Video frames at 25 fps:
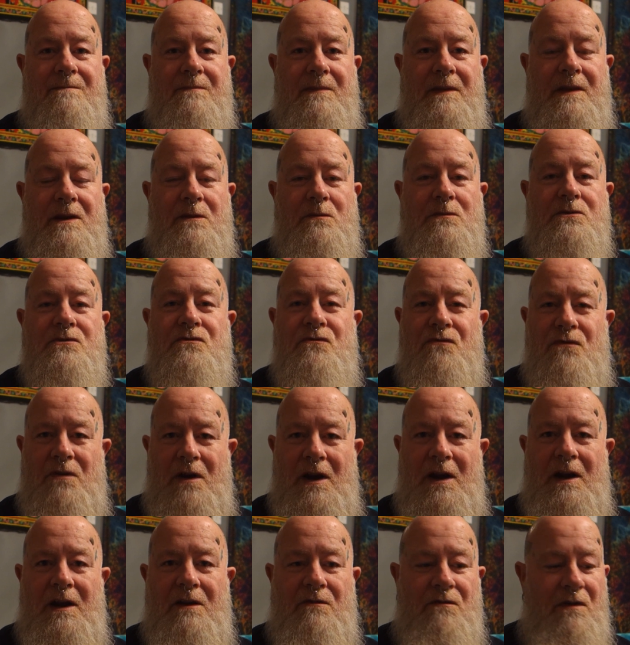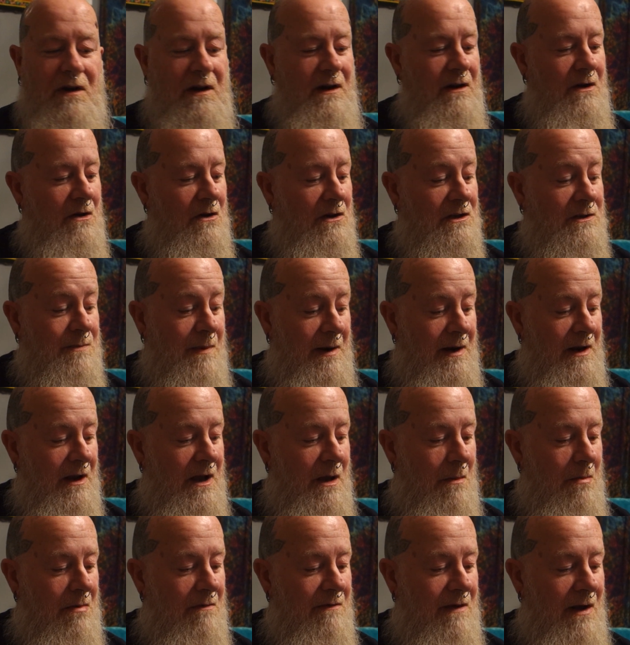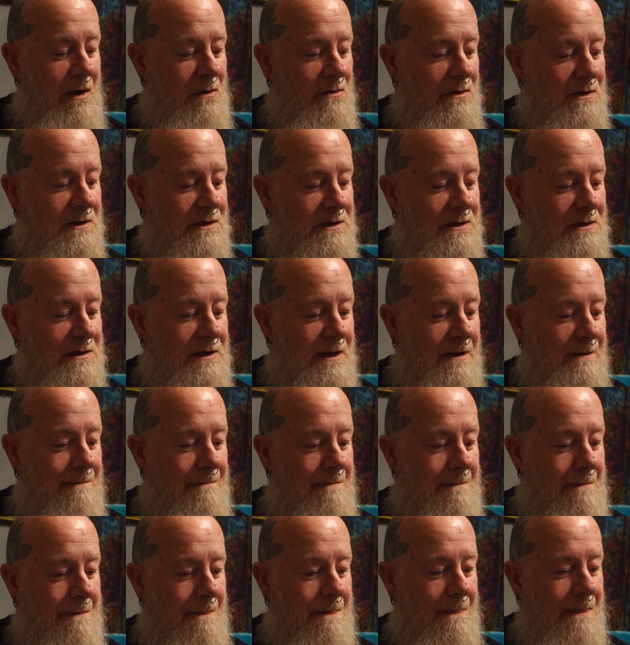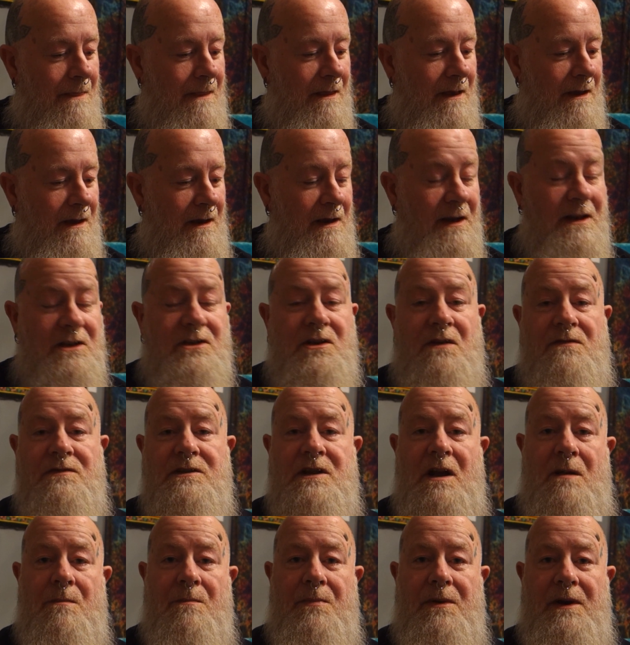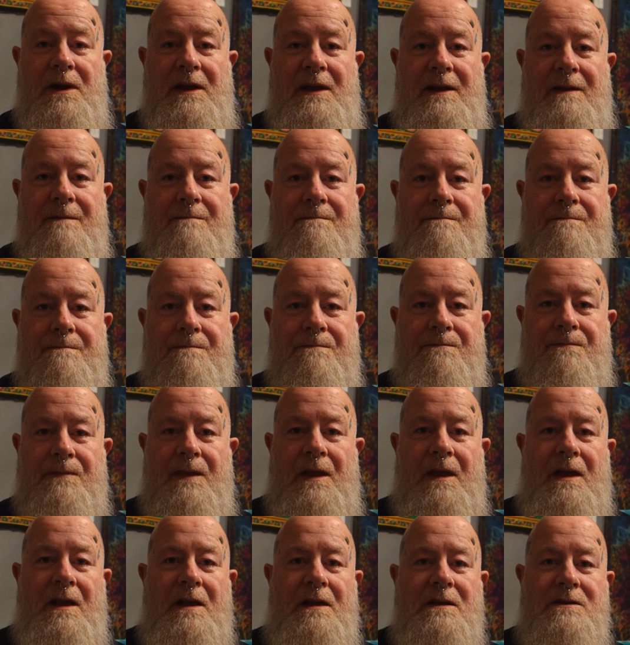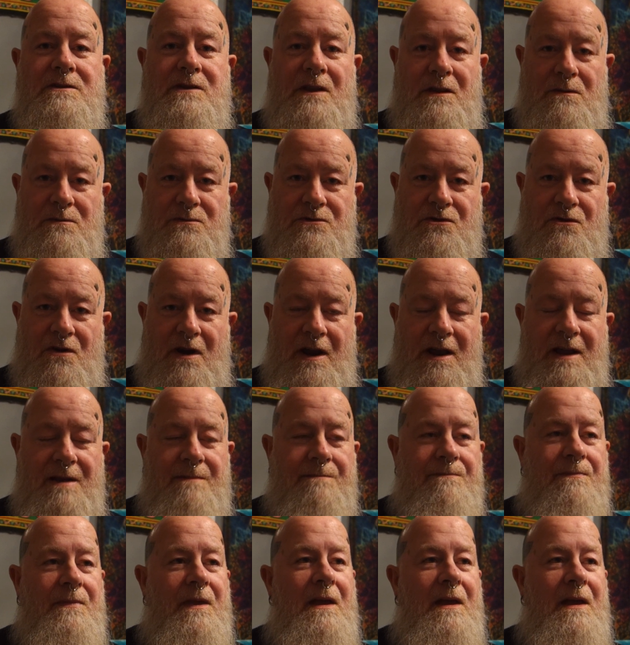And it was really, really nice. Spent a couple of hours in each other's company. So that was great.